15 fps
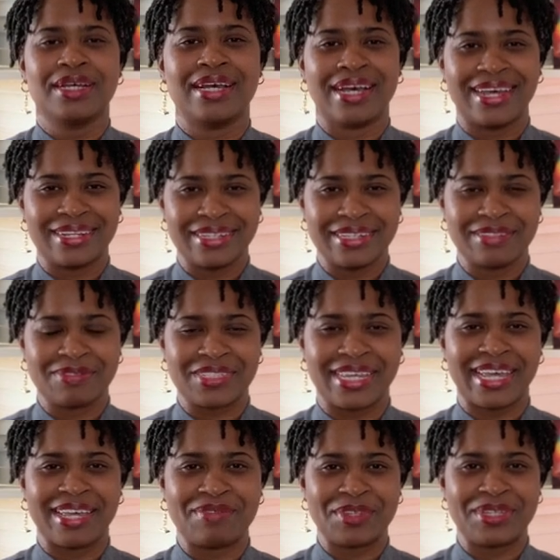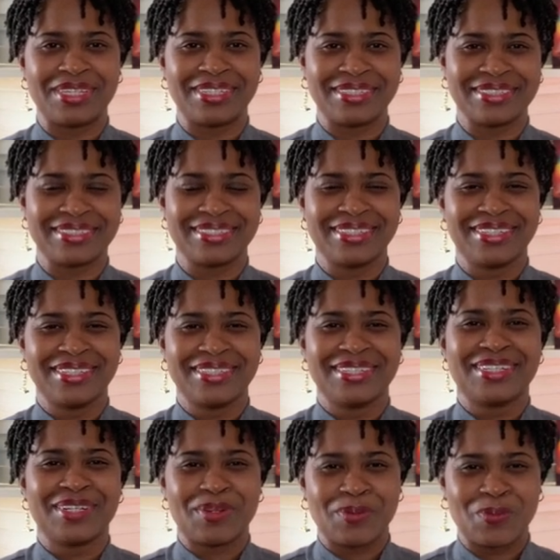I'd love to have you here.
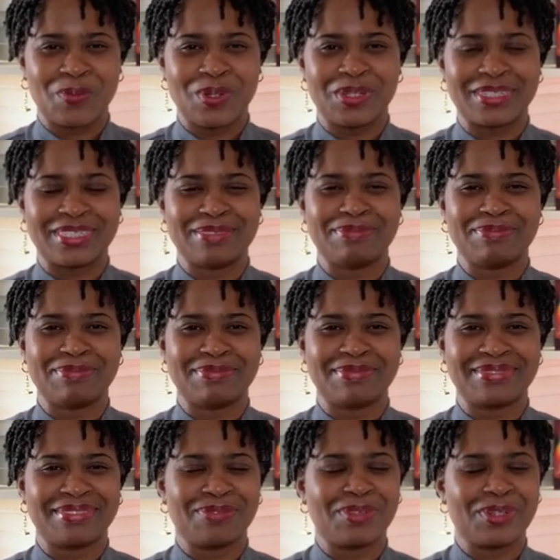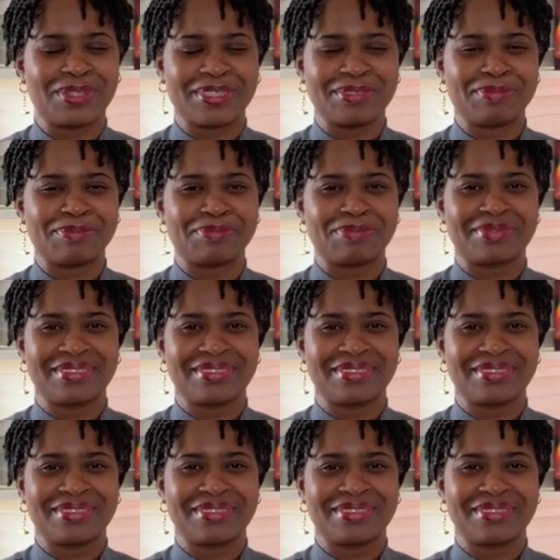Welcome, welcome.